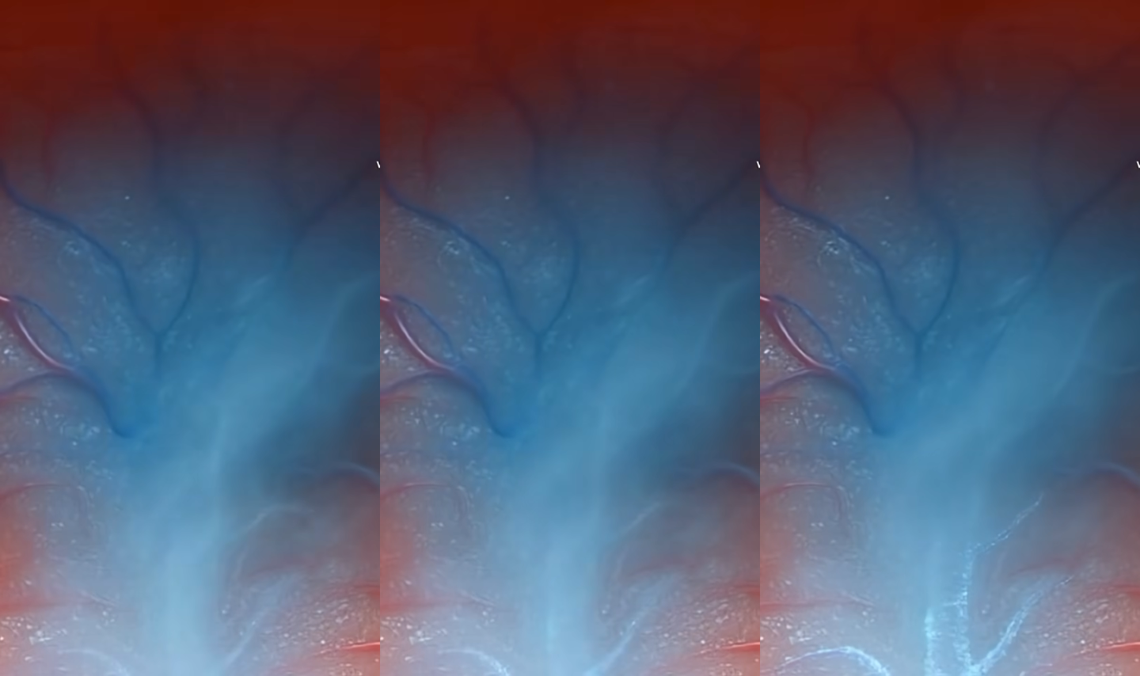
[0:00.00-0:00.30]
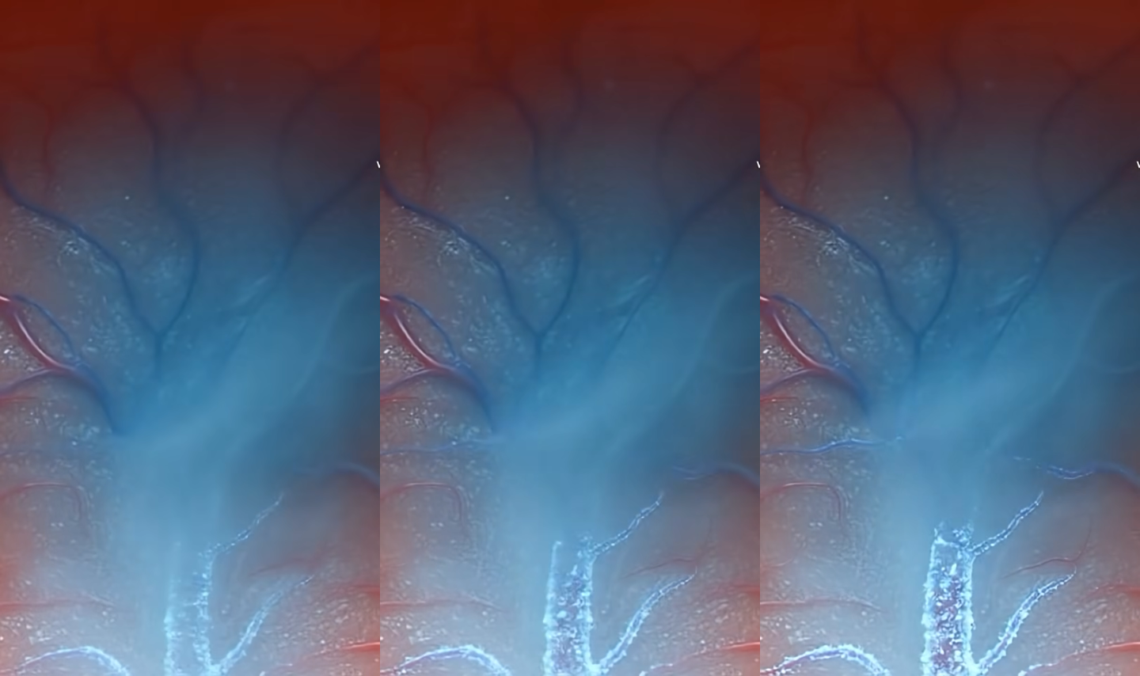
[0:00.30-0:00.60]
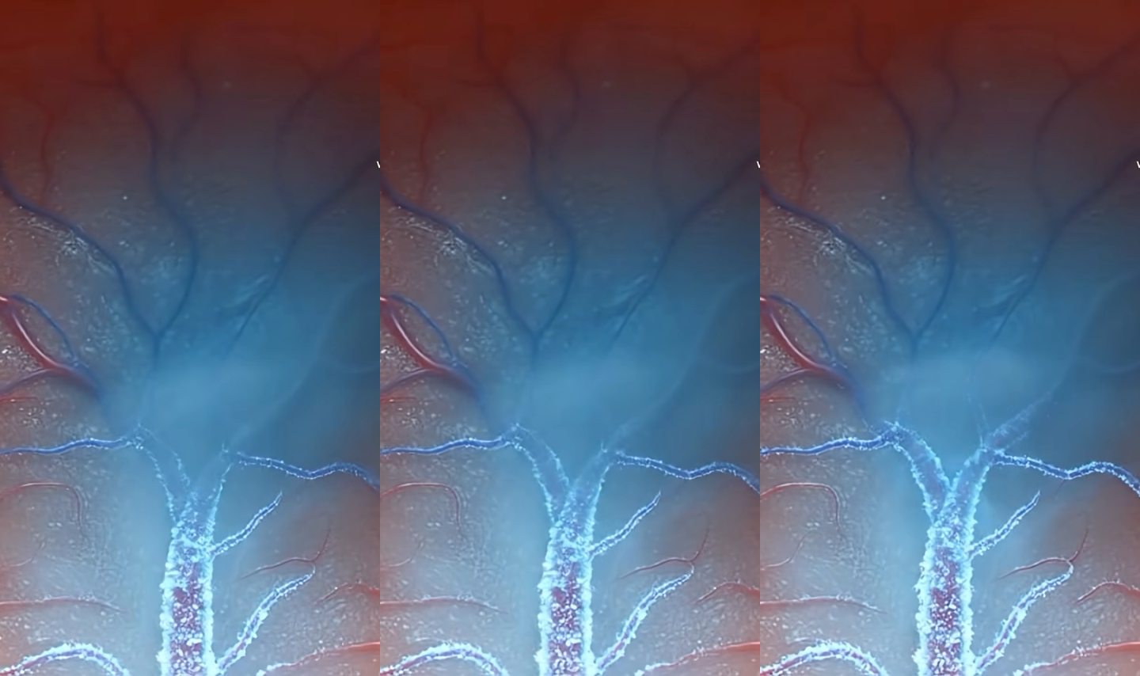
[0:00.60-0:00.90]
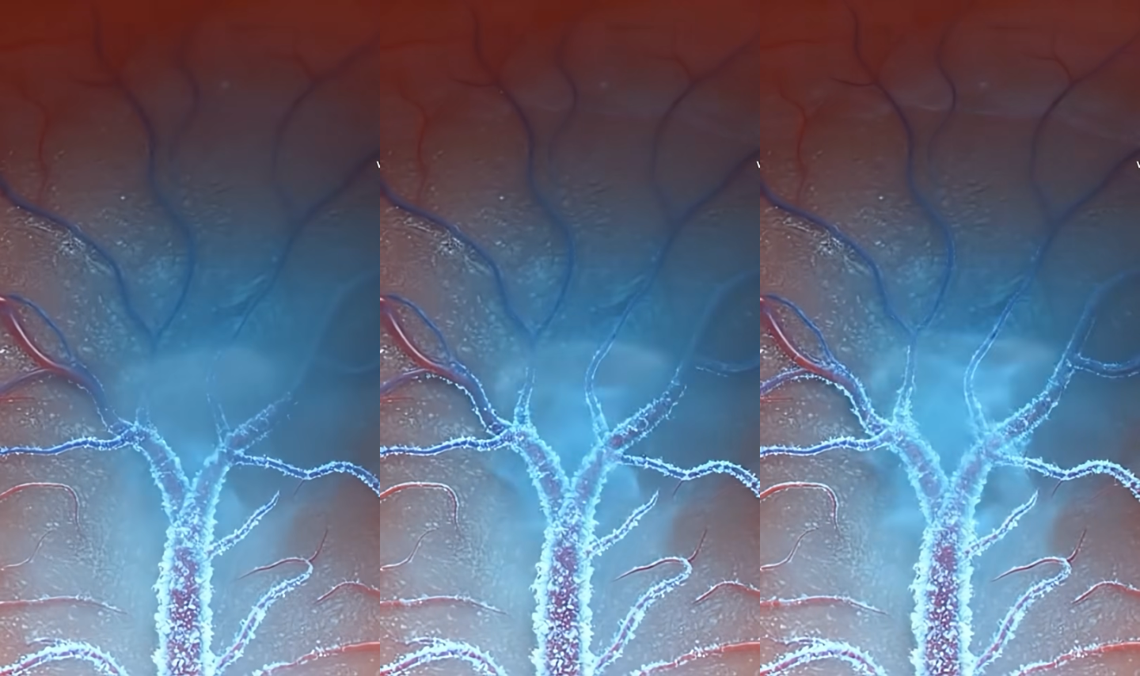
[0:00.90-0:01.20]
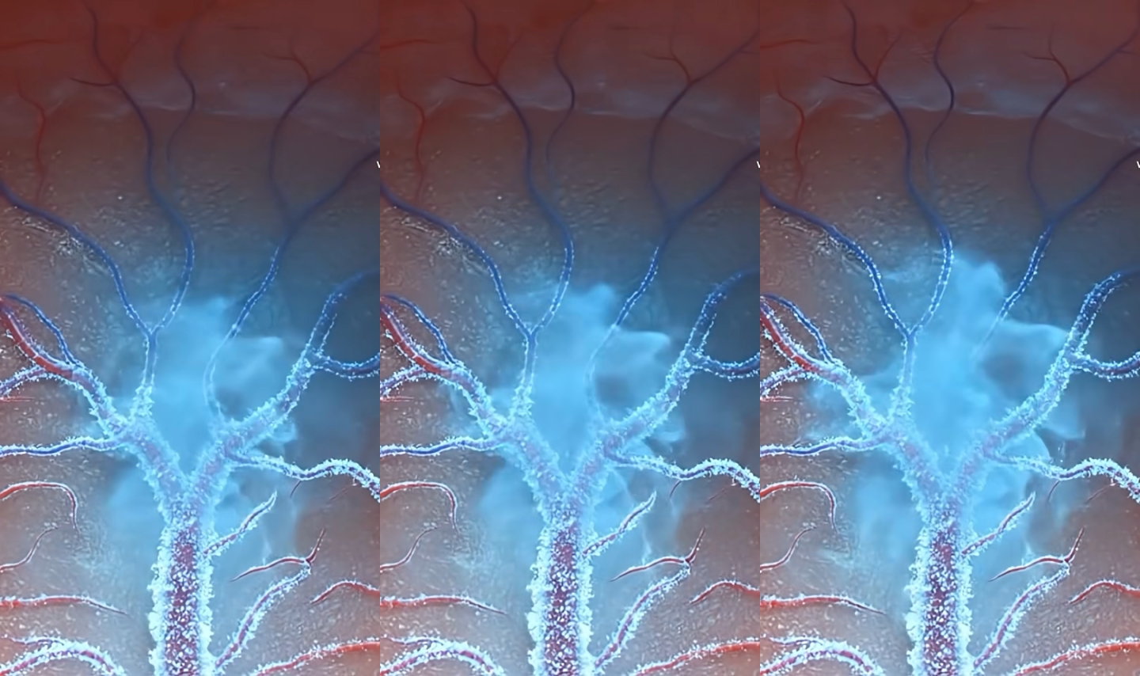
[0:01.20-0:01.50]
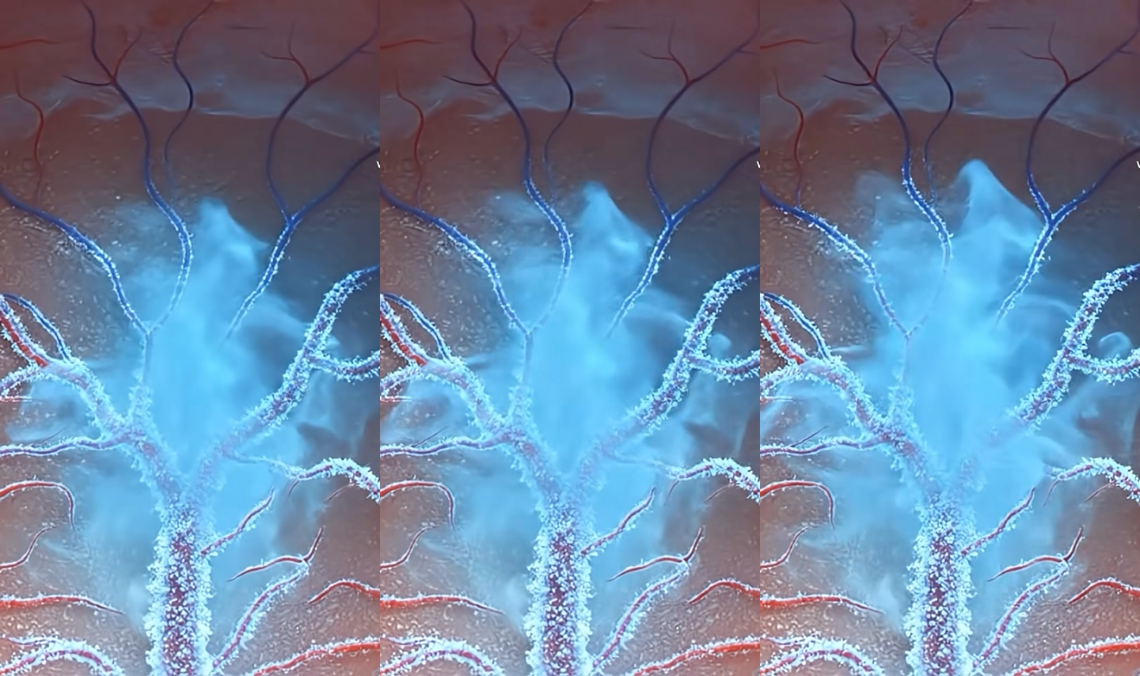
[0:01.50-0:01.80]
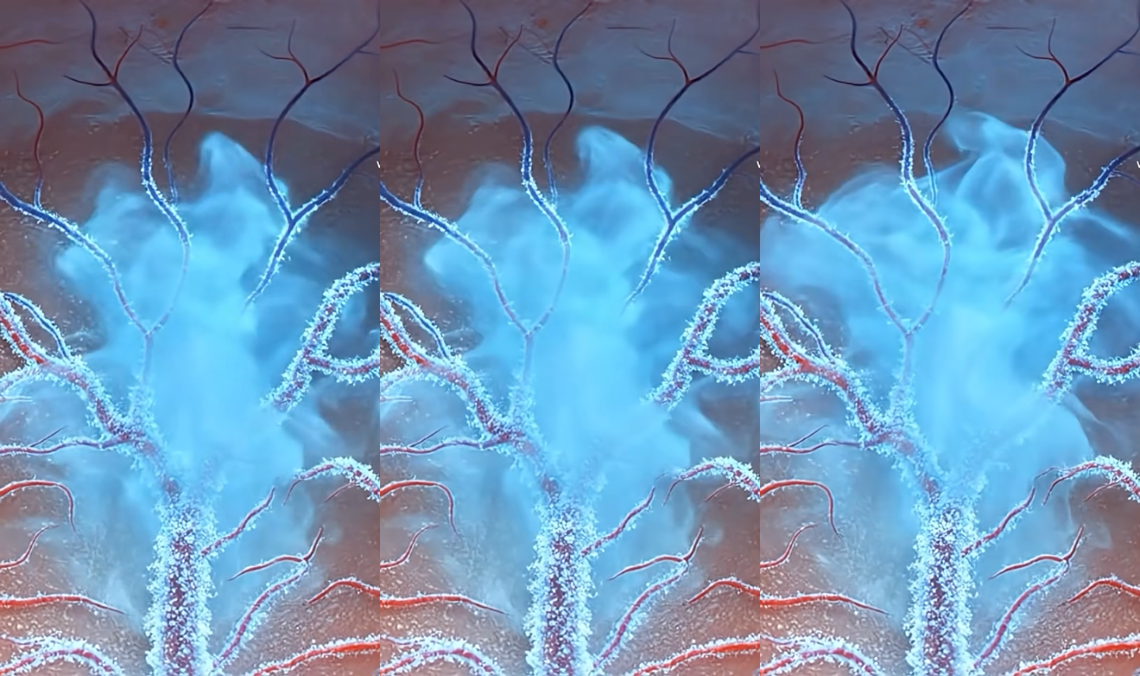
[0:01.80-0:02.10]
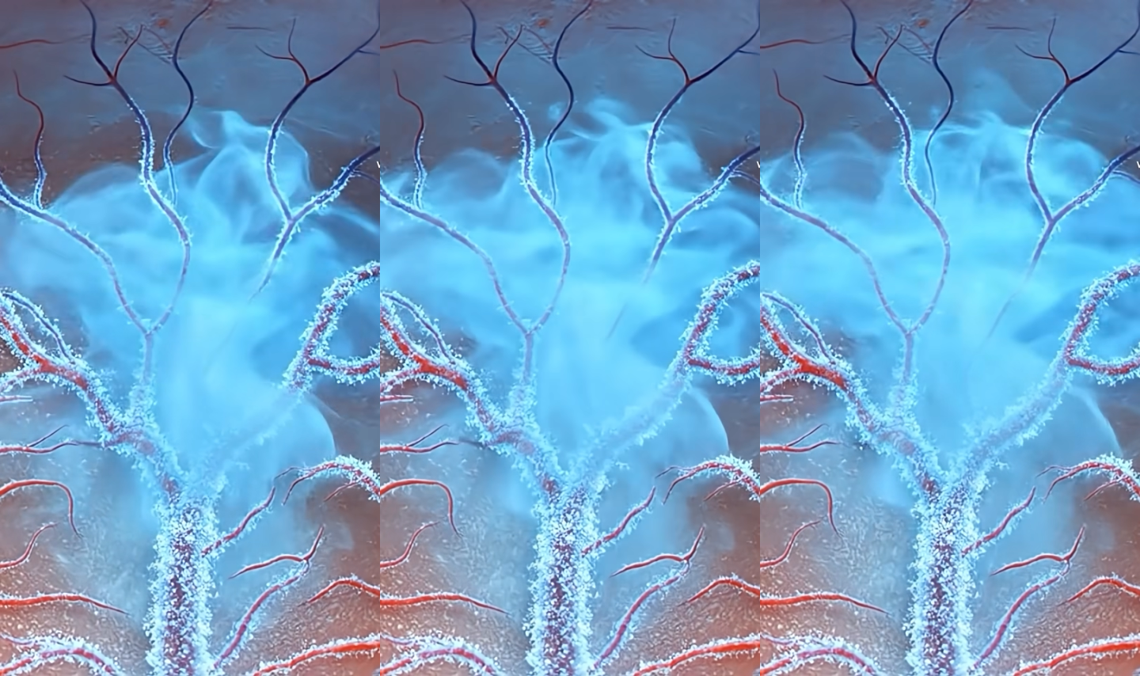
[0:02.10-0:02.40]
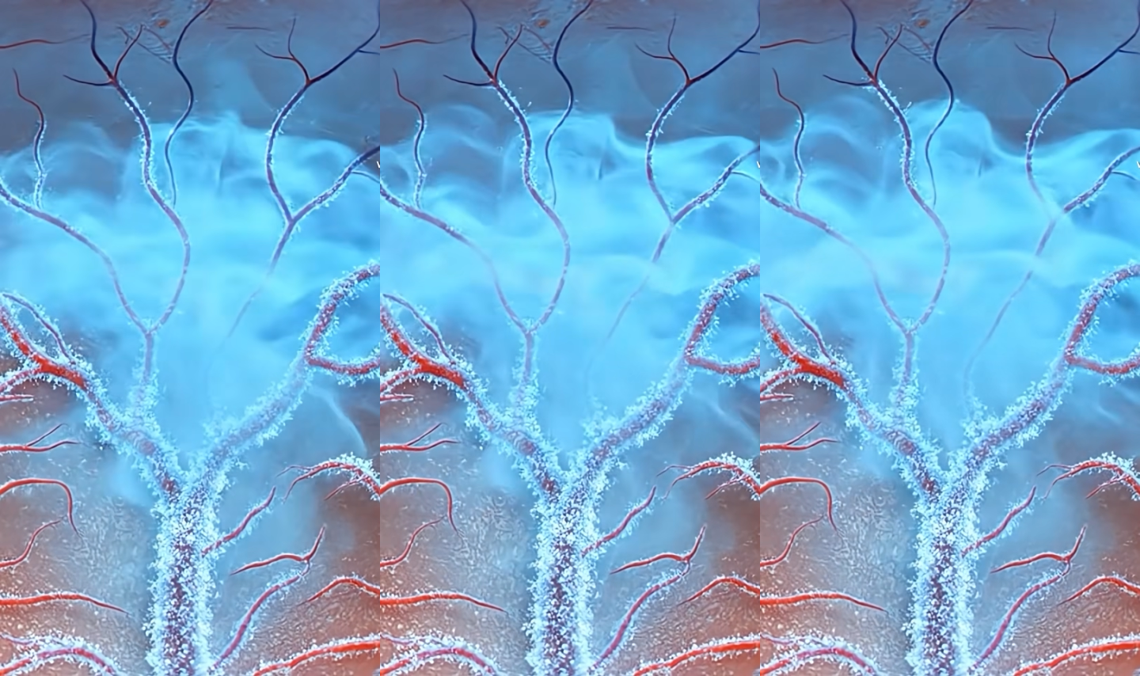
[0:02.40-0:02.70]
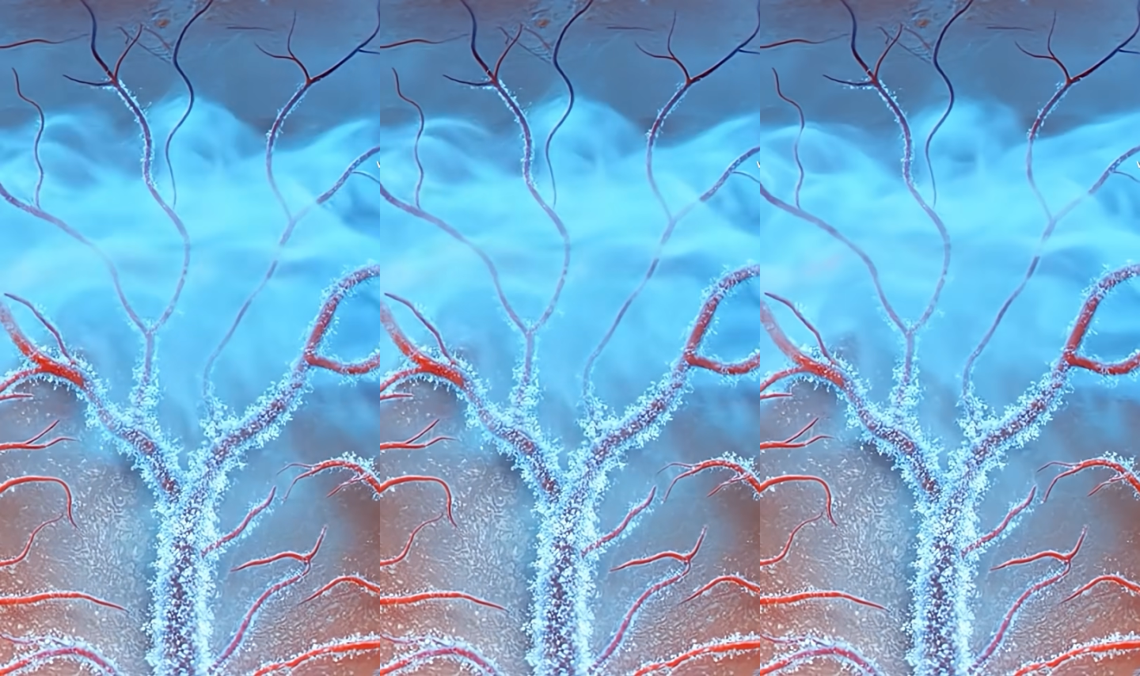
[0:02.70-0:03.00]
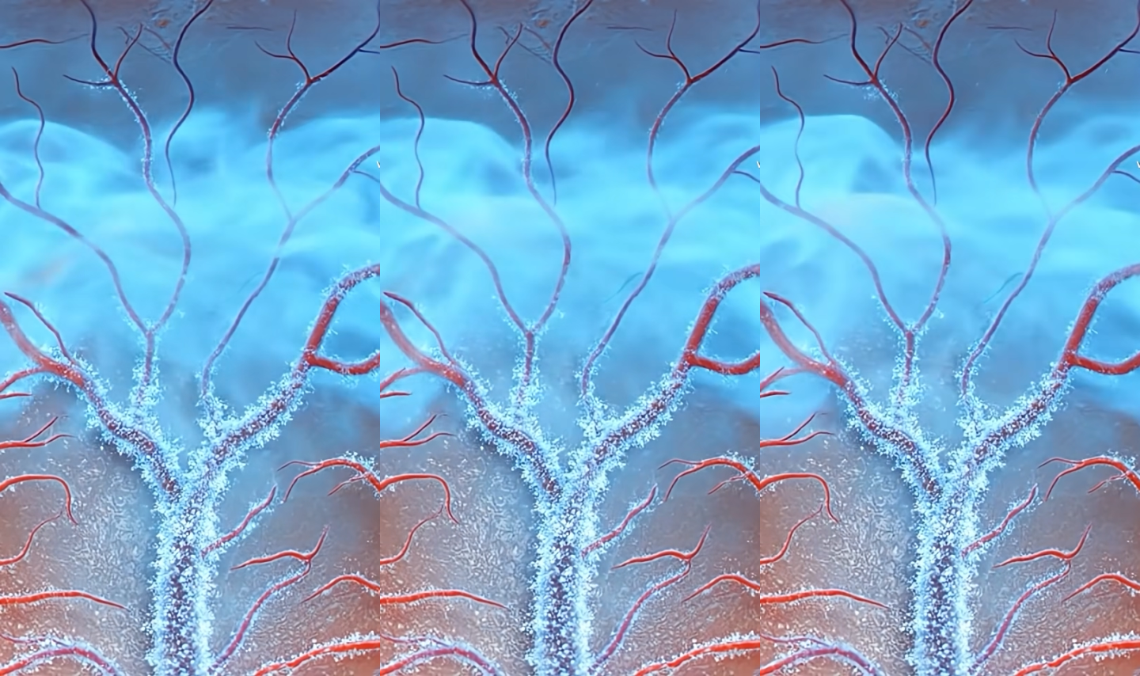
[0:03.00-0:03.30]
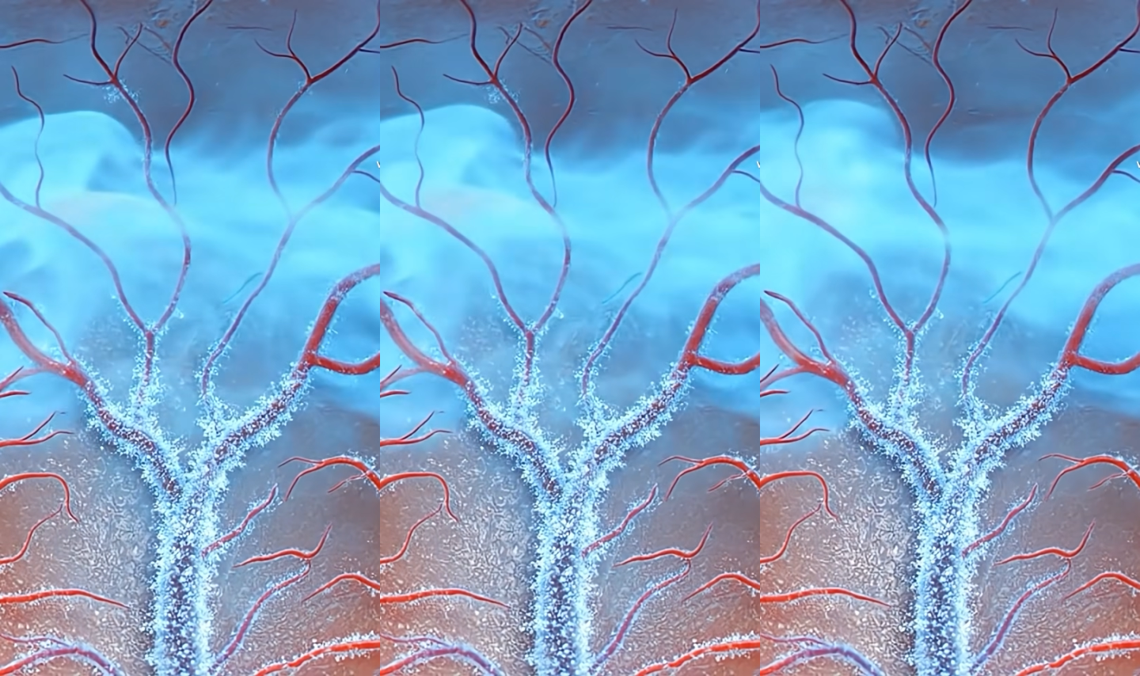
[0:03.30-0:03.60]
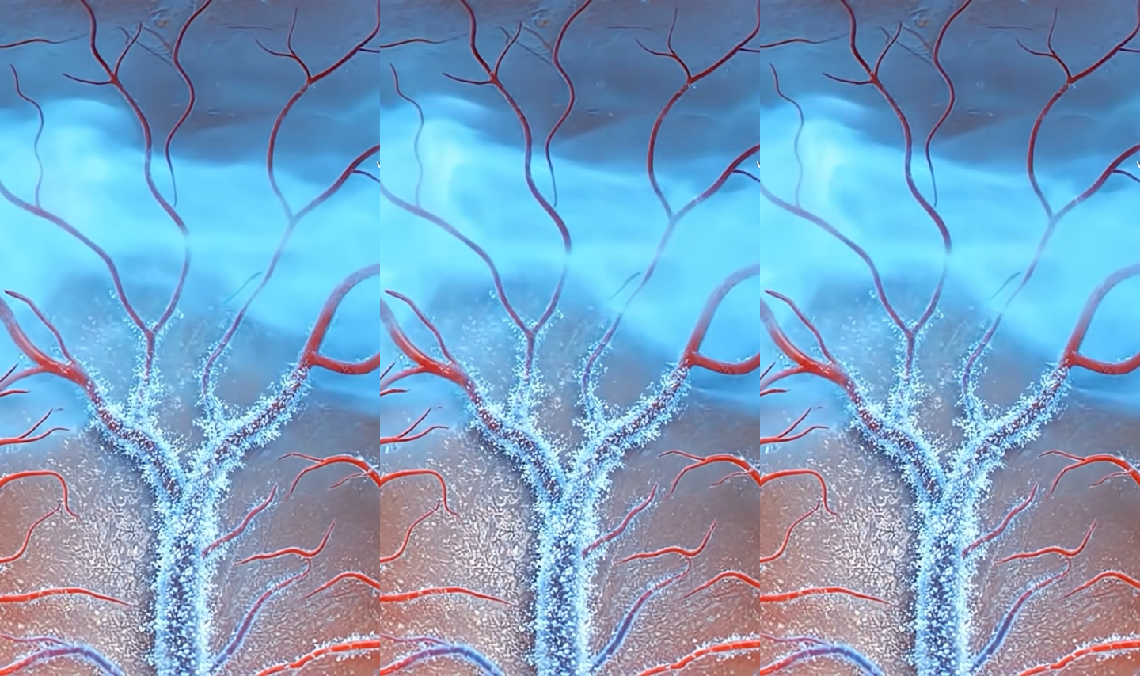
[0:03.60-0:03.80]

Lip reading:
Nobody's mouth can be seen.